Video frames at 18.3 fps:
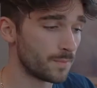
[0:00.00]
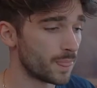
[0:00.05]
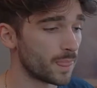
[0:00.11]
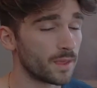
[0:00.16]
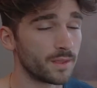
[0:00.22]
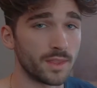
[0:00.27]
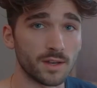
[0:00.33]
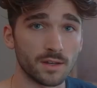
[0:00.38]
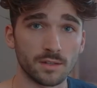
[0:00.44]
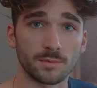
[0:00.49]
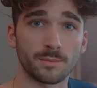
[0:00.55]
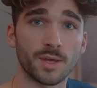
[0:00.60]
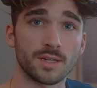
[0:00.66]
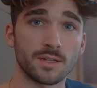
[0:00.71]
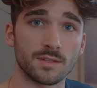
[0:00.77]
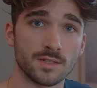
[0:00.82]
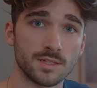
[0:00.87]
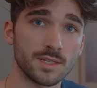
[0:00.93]
And that'll
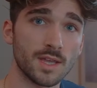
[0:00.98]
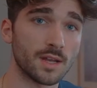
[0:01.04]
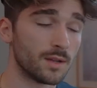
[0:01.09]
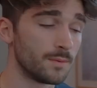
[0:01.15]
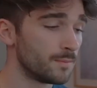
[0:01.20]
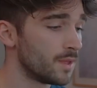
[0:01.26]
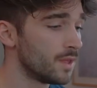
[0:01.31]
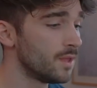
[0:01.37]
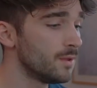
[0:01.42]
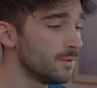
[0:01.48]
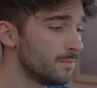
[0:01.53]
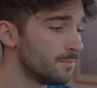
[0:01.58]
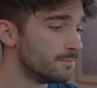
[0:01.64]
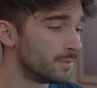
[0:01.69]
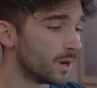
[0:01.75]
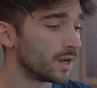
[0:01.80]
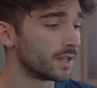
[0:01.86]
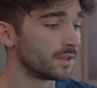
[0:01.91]
depend on the setup.
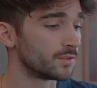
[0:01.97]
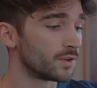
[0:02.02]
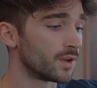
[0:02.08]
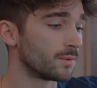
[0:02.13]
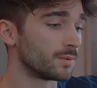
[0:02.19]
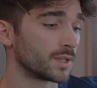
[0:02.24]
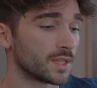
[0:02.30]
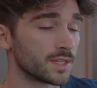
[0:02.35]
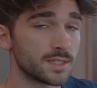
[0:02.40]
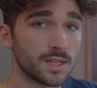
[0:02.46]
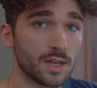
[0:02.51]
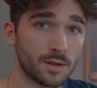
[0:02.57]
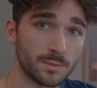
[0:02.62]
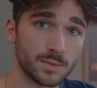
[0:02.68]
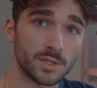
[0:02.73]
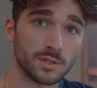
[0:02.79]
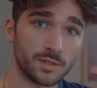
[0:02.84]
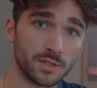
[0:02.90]
But if you're able to get sound up
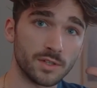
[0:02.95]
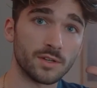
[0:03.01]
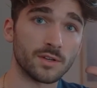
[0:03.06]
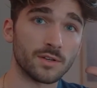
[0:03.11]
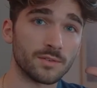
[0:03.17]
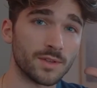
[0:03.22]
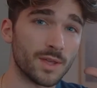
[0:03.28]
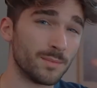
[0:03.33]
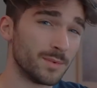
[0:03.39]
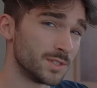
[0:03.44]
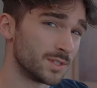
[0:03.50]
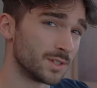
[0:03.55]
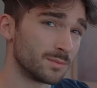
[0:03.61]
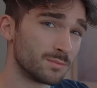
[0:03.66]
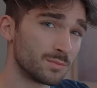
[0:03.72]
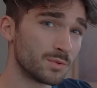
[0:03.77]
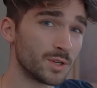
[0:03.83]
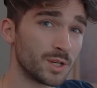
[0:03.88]
to your ear, that means you
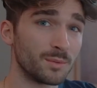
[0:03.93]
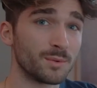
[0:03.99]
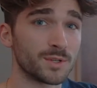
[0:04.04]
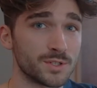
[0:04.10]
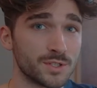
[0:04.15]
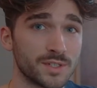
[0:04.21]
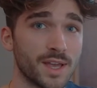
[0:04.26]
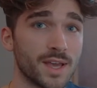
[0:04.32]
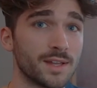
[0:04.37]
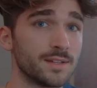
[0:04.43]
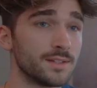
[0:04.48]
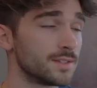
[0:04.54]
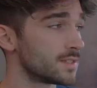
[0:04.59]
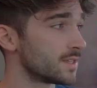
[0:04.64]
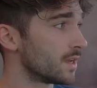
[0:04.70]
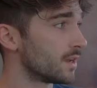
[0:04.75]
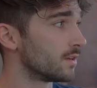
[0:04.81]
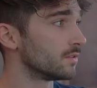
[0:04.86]
can pretty much get
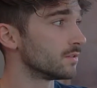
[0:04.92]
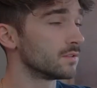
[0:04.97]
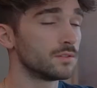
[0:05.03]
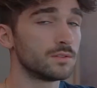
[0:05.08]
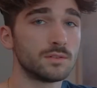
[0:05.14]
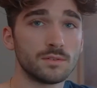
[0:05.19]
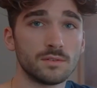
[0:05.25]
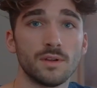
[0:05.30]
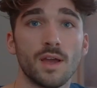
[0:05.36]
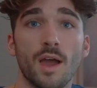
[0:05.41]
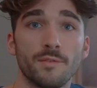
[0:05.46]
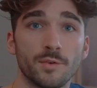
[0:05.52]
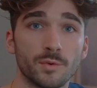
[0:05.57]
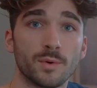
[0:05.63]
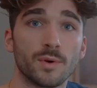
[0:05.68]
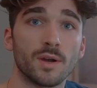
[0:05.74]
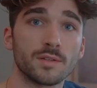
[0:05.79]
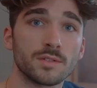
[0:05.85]
sound
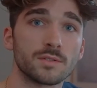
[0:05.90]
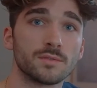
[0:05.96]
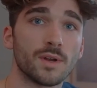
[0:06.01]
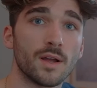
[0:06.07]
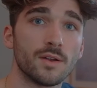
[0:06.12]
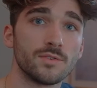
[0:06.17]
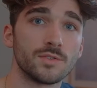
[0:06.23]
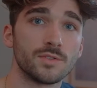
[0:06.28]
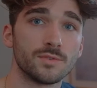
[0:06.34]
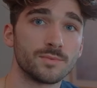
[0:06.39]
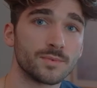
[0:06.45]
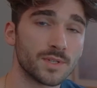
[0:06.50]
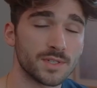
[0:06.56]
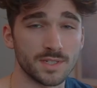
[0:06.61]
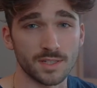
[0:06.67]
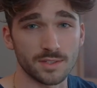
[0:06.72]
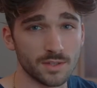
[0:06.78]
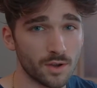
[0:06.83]
everywhere else around you,
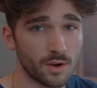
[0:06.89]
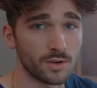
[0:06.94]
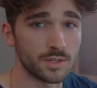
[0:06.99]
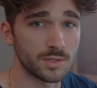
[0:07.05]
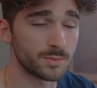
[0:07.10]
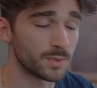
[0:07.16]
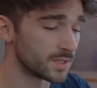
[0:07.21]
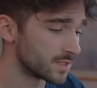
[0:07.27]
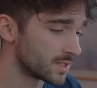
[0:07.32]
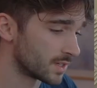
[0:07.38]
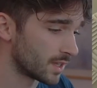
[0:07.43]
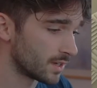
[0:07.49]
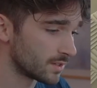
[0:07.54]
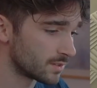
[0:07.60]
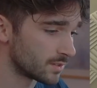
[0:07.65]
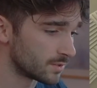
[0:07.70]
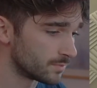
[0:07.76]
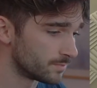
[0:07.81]
because that's the hardest place to get
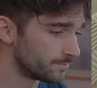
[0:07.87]
it to.